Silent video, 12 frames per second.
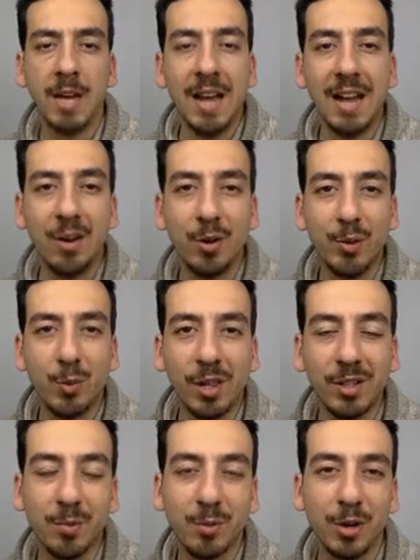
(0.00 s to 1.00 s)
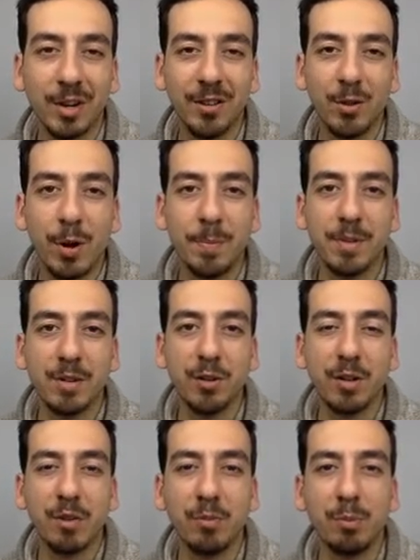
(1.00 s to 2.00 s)
Hello and welcome to another
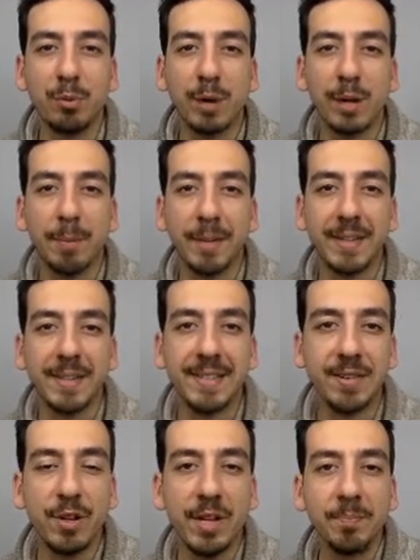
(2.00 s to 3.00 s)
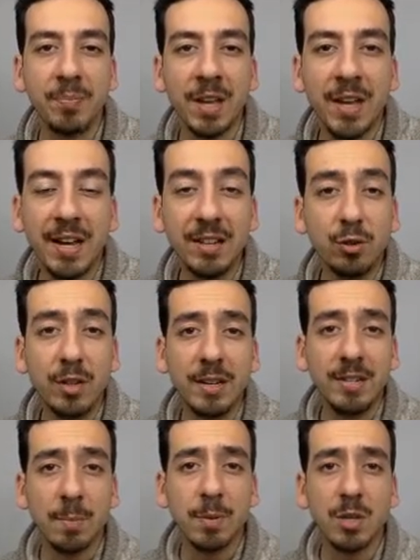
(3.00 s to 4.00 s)
episode of Blue Alpine TV. In
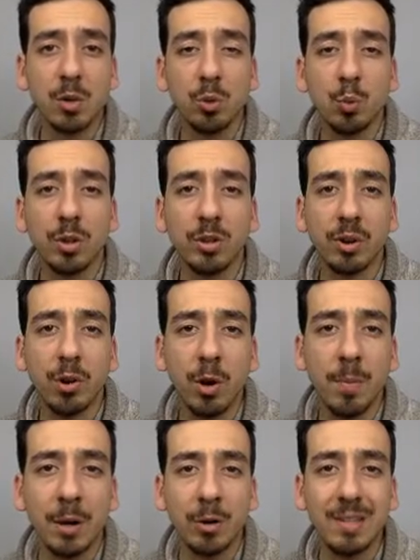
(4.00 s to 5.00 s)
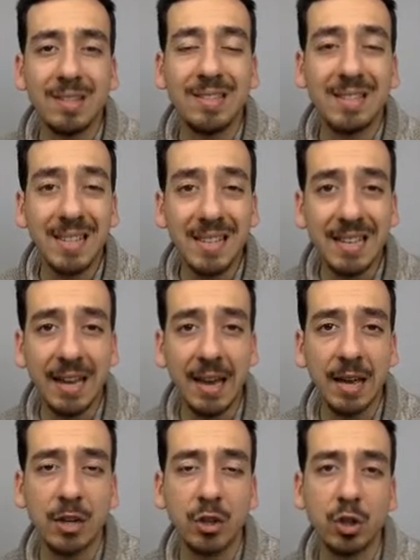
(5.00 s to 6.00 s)
today's episode, we'll talk about
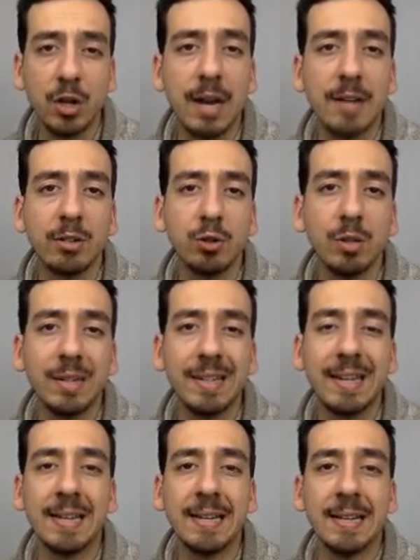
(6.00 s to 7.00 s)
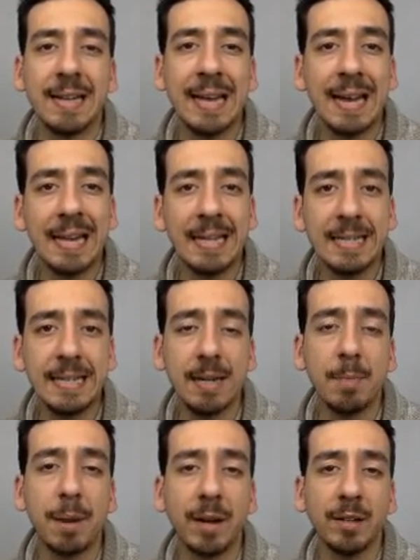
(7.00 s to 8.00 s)
Zcash actually getting an
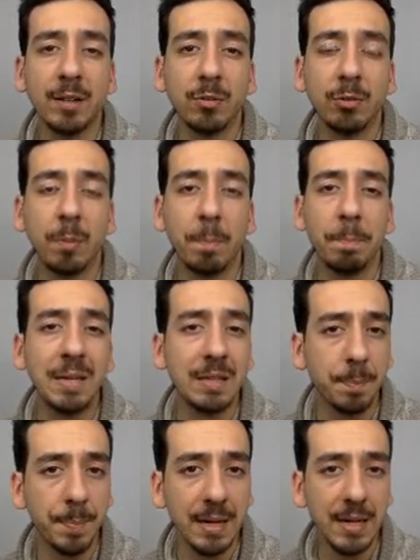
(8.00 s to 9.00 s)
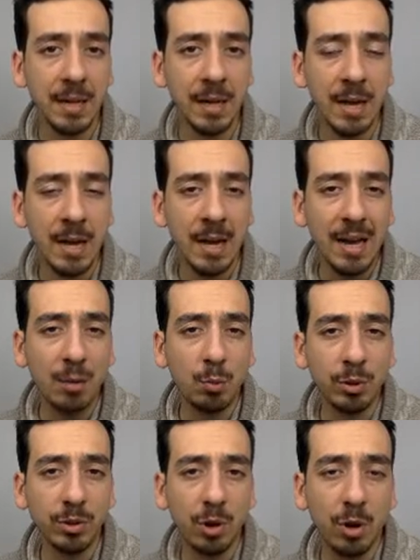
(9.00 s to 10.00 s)
ASIC miner from Bitmain, and
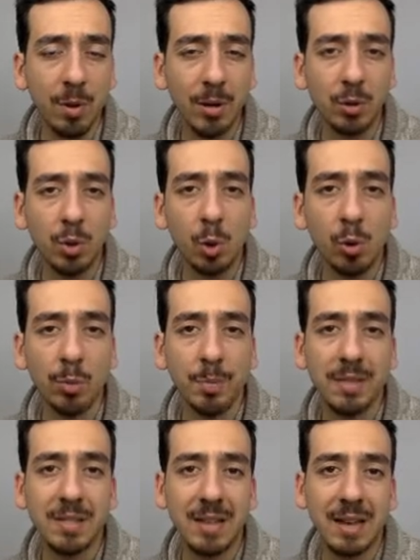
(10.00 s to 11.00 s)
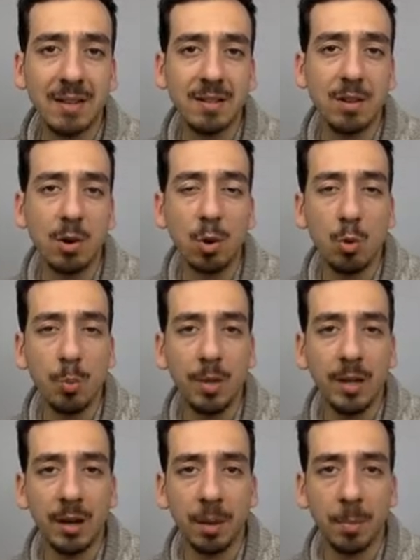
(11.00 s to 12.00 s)
we'll talk about Goldman Sachs
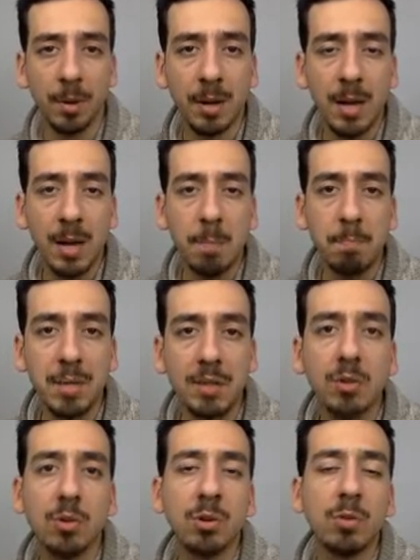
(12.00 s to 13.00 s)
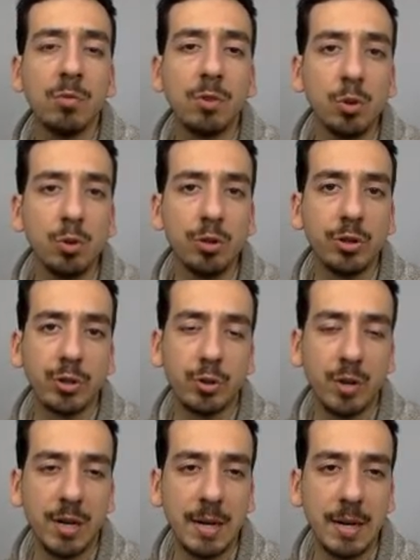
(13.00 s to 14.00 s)
opening up Bitcoin futures
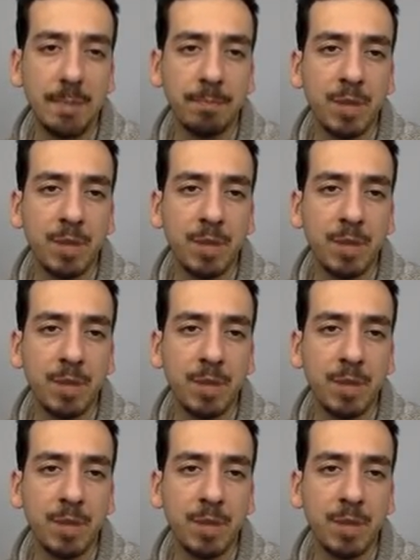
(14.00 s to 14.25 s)
trading.